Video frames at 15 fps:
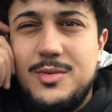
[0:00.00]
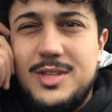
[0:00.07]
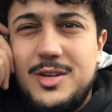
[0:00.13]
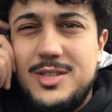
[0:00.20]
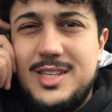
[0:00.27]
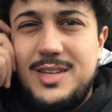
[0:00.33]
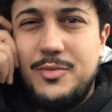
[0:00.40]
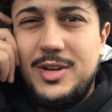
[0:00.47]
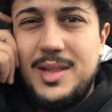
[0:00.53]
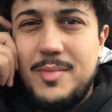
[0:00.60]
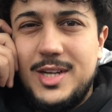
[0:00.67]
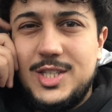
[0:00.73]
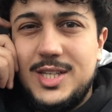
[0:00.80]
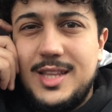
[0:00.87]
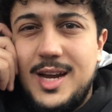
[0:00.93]
Well, there was not really
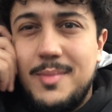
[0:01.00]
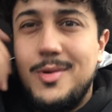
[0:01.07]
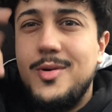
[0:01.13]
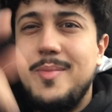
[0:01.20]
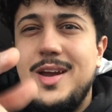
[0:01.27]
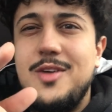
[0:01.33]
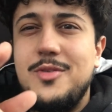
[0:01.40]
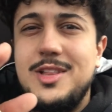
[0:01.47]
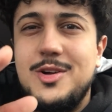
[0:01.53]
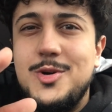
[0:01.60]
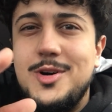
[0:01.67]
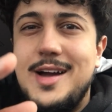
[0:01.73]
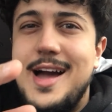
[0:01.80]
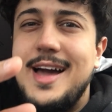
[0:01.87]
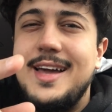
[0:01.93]
much in there, but we met a really
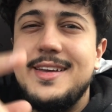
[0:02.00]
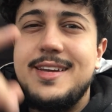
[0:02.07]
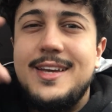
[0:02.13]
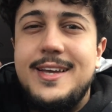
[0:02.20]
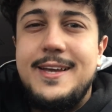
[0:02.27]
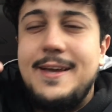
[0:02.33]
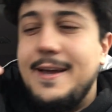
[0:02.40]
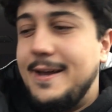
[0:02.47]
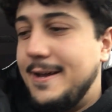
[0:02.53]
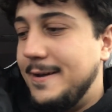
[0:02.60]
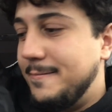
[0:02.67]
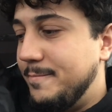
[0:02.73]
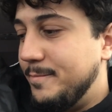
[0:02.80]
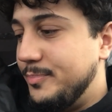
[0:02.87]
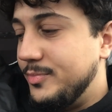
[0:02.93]
cool guy.
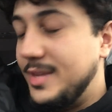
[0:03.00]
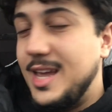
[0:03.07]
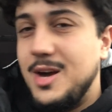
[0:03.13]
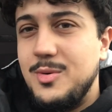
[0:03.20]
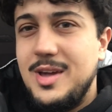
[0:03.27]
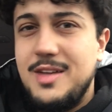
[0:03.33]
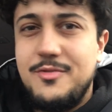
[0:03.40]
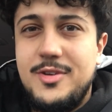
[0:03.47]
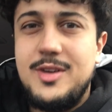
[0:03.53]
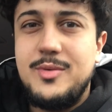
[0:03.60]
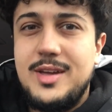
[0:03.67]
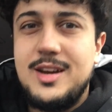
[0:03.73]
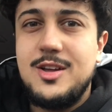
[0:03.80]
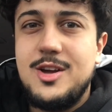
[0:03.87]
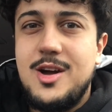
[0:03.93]
Um, yeah, and we had fun. We
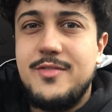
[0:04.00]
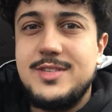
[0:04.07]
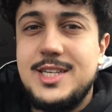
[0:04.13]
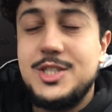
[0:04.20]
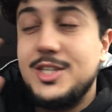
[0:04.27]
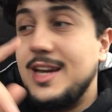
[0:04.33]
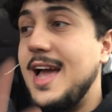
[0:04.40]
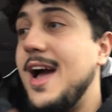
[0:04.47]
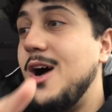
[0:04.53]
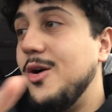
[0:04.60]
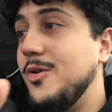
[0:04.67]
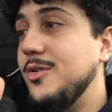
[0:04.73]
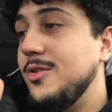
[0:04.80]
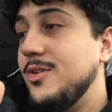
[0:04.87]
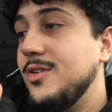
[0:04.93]
had a good conversation.
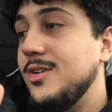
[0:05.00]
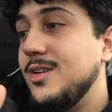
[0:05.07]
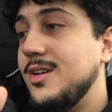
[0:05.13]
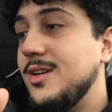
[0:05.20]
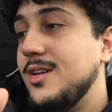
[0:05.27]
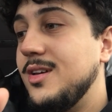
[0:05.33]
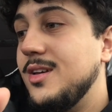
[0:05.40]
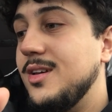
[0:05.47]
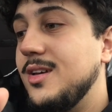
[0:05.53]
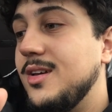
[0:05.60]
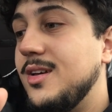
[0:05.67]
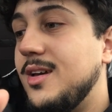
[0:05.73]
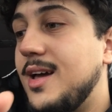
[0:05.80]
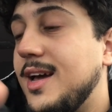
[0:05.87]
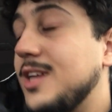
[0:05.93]
Now,
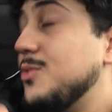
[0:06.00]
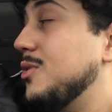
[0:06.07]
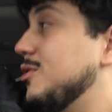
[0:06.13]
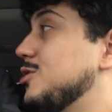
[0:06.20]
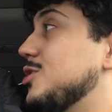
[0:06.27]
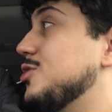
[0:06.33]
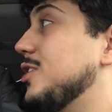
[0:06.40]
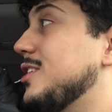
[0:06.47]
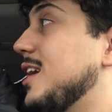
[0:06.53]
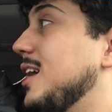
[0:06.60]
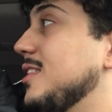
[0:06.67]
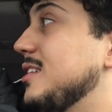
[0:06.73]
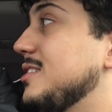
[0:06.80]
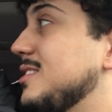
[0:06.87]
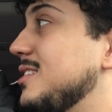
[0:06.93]
I guess we go just straight to
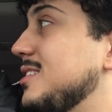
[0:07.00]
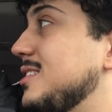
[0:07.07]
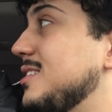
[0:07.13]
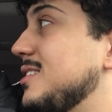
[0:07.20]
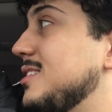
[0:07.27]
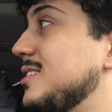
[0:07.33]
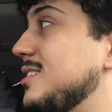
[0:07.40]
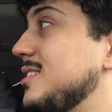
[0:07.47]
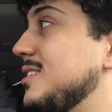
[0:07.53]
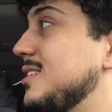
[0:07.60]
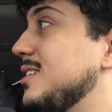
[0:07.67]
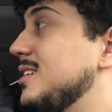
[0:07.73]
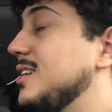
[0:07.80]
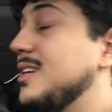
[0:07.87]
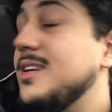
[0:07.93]
Atlas. Yeah,
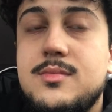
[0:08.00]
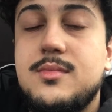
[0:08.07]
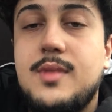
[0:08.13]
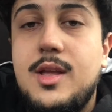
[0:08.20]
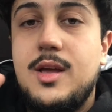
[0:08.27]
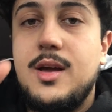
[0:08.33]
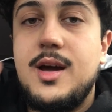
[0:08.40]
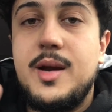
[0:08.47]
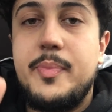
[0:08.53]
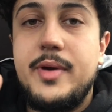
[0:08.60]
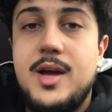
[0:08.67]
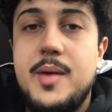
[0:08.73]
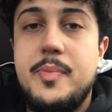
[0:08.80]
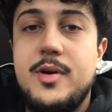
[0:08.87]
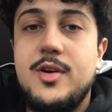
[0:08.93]
I'm done. Got to
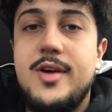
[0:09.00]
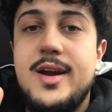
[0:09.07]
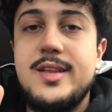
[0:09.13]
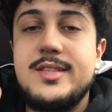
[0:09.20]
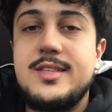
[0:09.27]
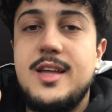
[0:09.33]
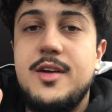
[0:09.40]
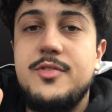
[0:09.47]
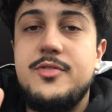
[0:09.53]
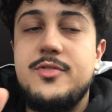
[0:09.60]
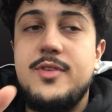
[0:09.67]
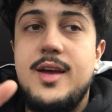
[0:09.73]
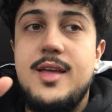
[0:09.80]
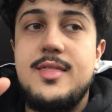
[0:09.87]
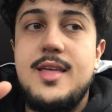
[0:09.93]
pick up our graded stuff,
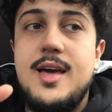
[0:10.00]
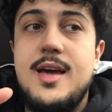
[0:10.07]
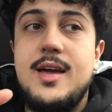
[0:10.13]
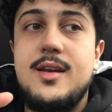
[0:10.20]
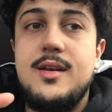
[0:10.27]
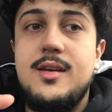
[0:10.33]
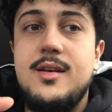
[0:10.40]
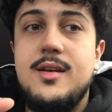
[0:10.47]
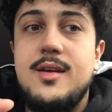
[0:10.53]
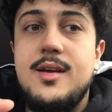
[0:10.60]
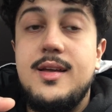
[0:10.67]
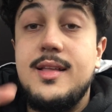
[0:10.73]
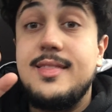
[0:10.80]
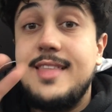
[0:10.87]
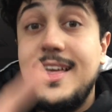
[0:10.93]
and then
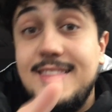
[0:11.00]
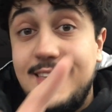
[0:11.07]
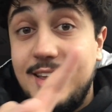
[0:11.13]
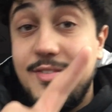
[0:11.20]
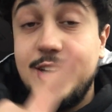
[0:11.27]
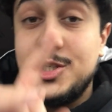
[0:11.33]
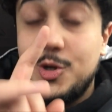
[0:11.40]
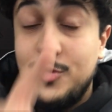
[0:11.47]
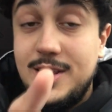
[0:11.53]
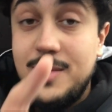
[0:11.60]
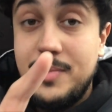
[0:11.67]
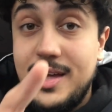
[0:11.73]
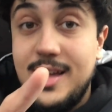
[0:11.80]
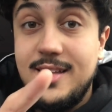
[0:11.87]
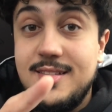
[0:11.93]
then the adventure really
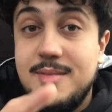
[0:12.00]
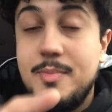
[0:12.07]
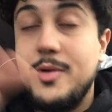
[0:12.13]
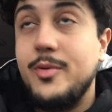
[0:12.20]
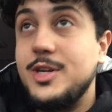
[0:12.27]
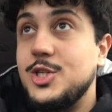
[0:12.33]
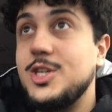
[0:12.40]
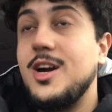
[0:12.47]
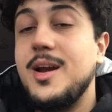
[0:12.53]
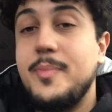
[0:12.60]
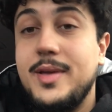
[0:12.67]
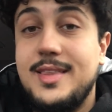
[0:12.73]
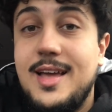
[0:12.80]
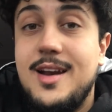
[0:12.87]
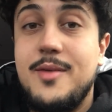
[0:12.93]
begins. But we just got to
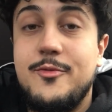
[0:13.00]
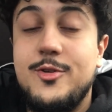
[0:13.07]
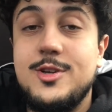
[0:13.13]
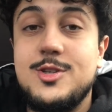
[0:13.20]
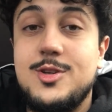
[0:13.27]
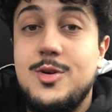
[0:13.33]
pick that up first.